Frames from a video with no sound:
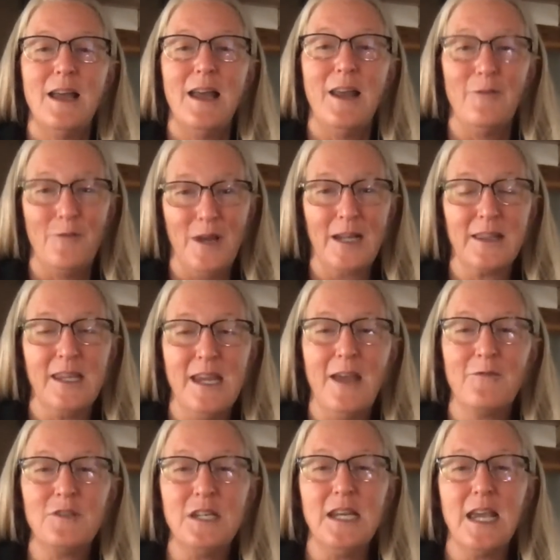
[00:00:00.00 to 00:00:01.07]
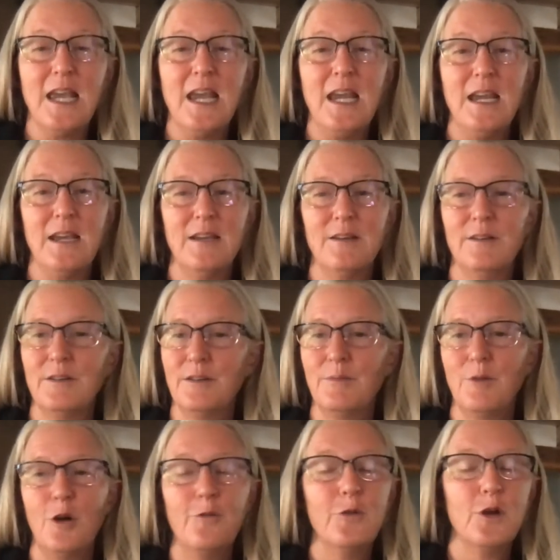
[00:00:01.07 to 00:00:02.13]
In fact, the FDA,
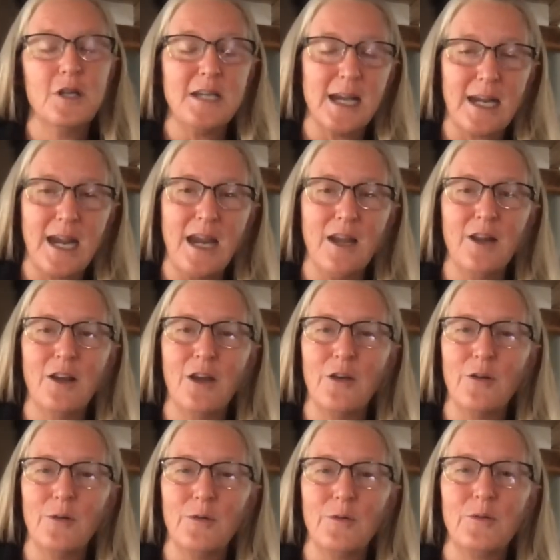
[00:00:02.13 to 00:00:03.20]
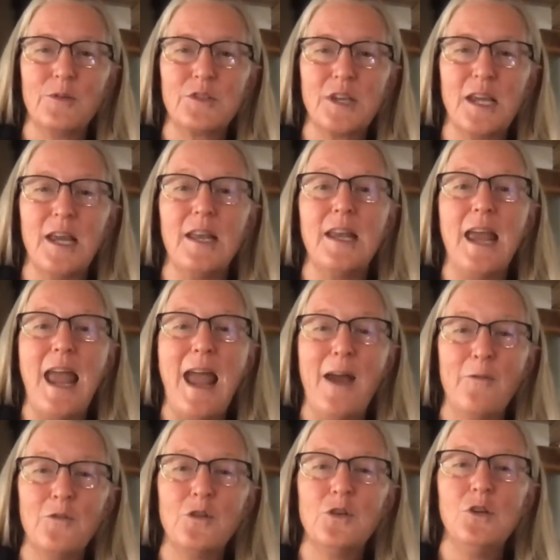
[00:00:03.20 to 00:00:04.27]
over a decade ago, said,
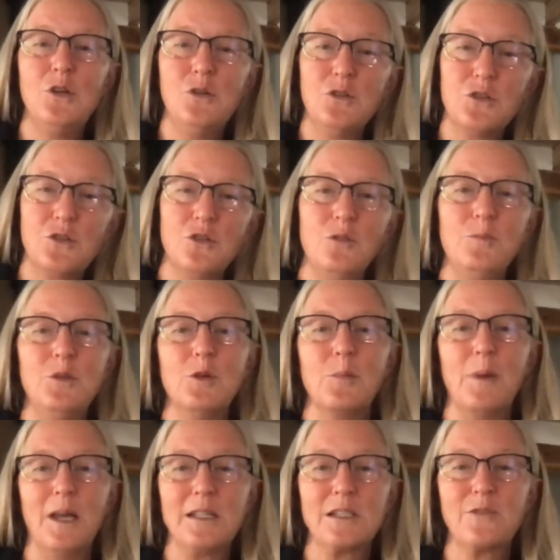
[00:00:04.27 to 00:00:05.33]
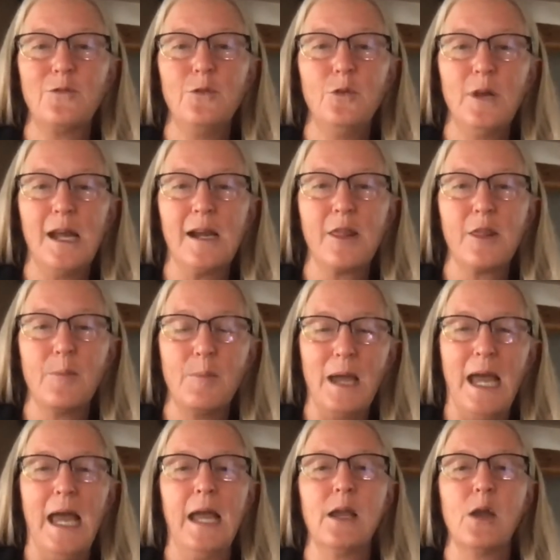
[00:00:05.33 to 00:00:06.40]
after you scoop your pet's food out of the
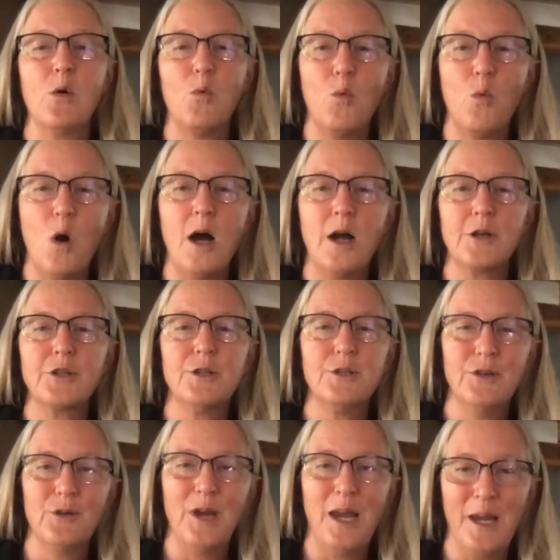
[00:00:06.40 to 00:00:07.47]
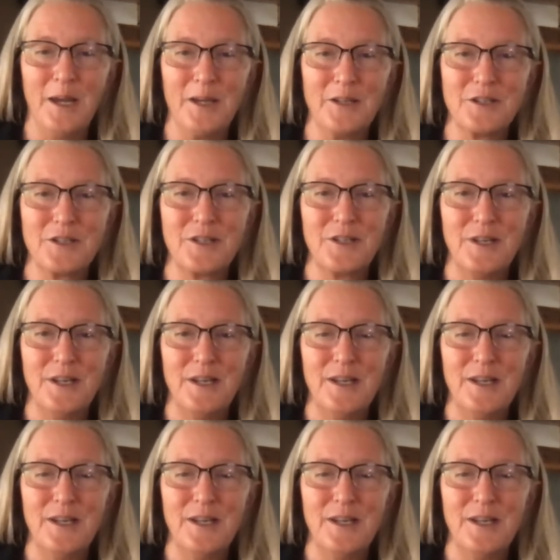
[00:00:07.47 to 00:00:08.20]
bag, wash your hands.